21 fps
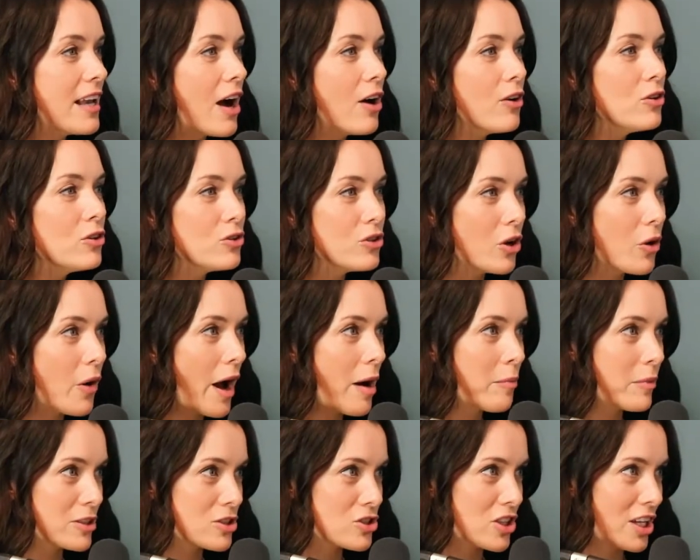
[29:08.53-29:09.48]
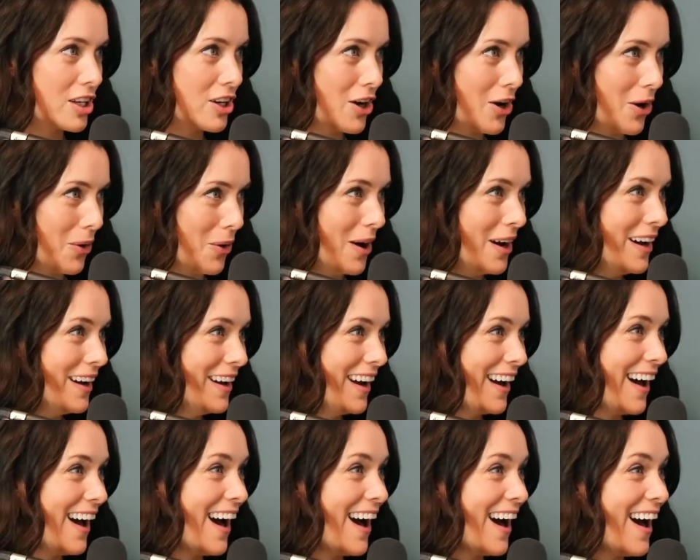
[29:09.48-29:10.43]
now you know how much they know.
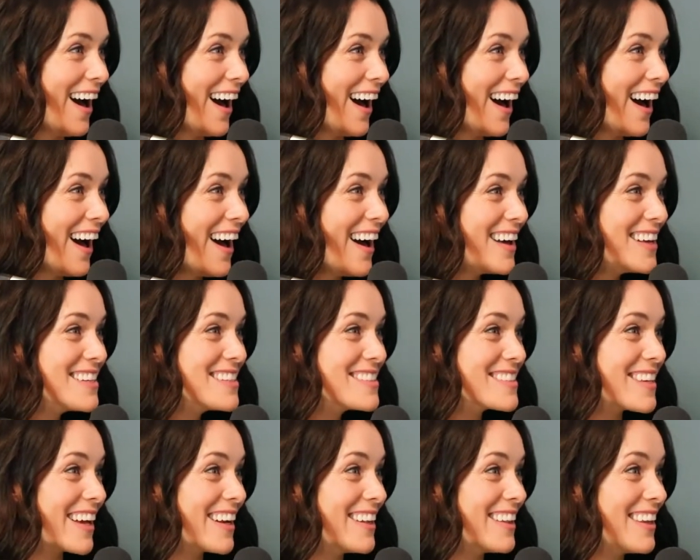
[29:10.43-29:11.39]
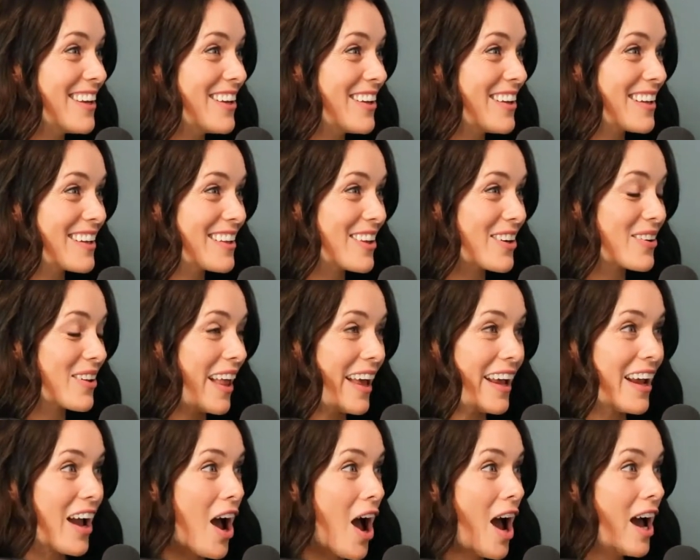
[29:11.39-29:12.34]
Yeah, right. Suddenly they're
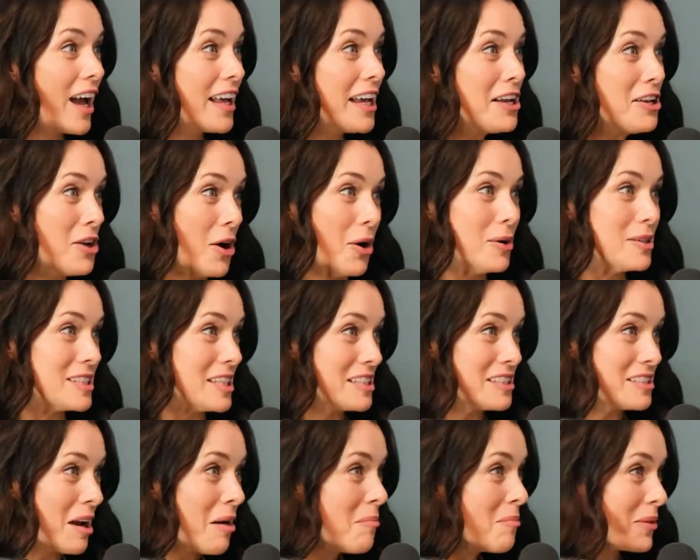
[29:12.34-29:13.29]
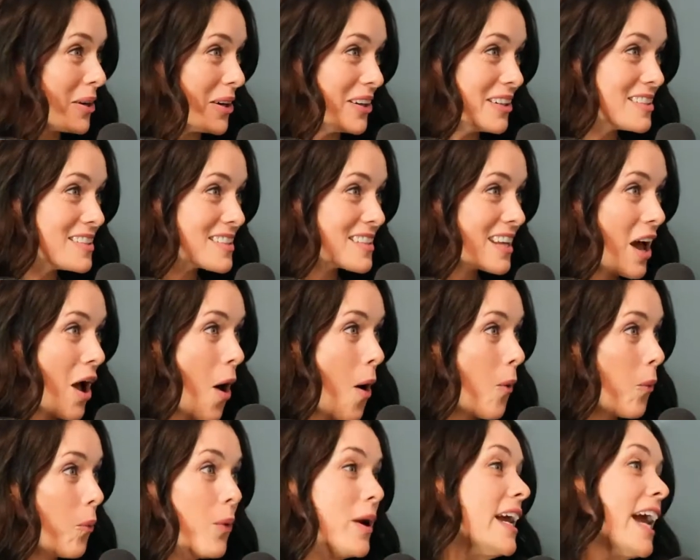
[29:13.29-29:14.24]
like, he knows his numbers.
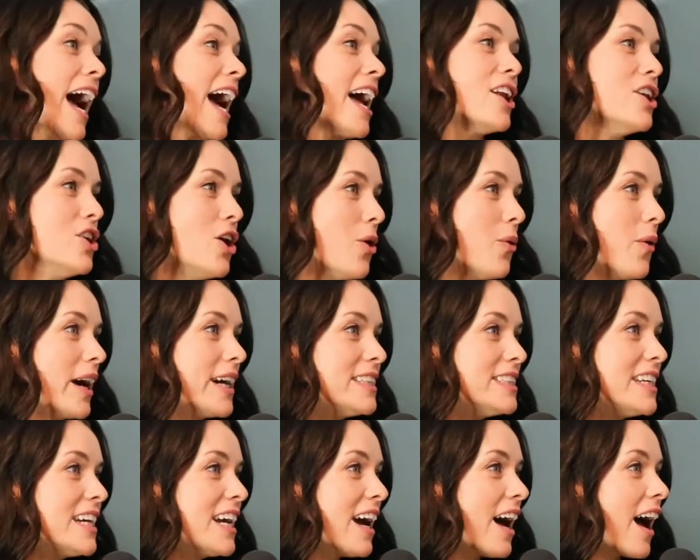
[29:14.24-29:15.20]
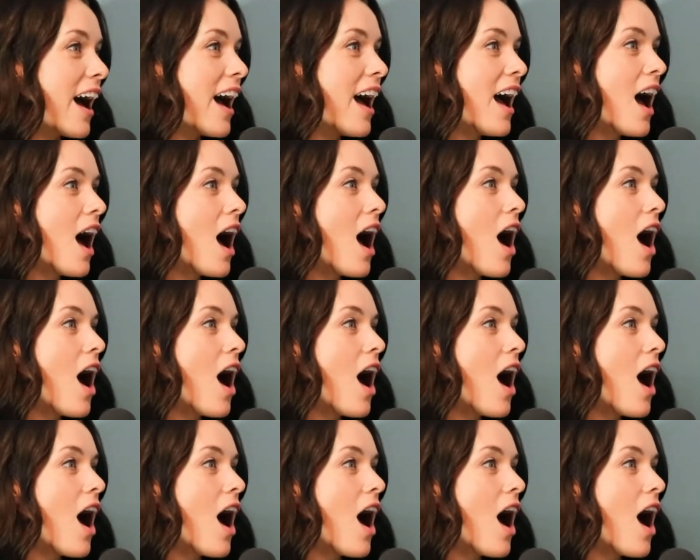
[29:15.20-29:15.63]
Right. We had no idea.